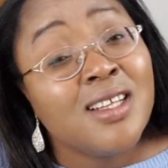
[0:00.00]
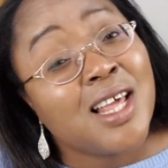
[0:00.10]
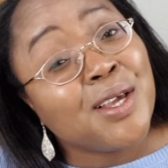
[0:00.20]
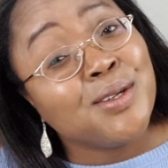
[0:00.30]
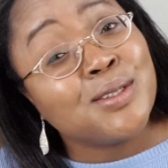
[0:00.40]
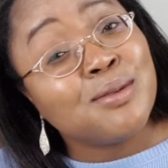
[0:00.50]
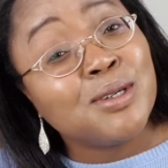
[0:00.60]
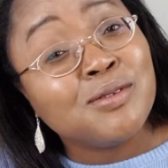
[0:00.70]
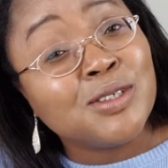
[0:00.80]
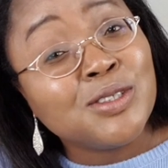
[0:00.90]
Thank you so
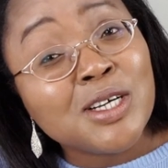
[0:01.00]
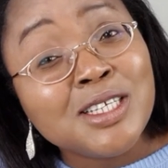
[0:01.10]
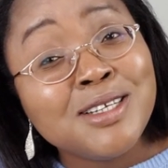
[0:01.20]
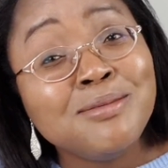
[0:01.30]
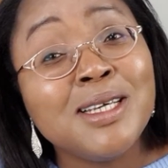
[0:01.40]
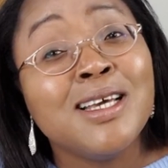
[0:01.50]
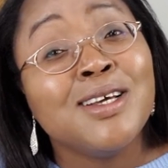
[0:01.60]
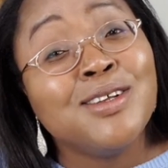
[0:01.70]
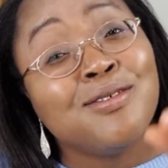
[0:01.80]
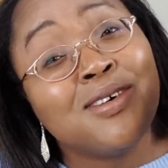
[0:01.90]
much for joining me.
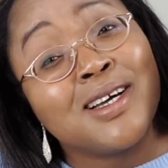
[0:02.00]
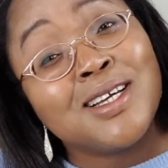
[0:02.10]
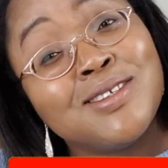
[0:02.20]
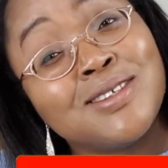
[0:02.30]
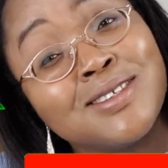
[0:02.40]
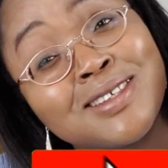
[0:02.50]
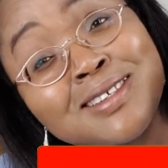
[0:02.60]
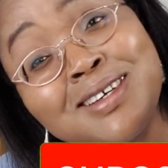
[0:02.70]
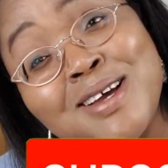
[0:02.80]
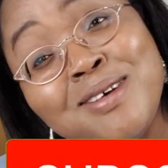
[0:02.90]
Don't forget to
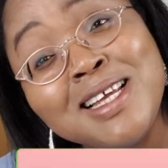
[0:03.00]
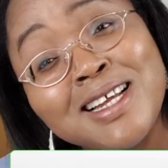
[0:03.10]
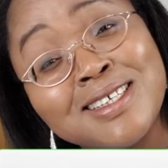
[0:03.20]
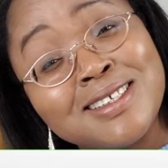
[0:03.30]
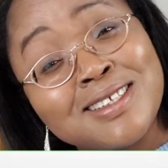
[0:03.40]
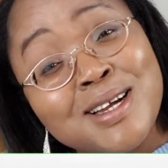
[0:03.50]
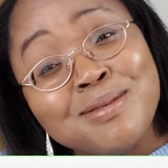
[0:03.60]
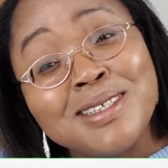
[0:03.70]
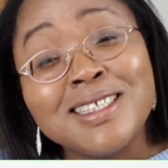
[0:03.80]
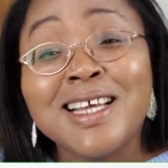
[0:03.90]
subscribe, hit that subscribe
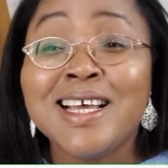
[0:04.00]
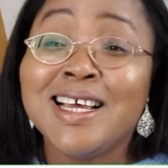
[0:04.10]
button,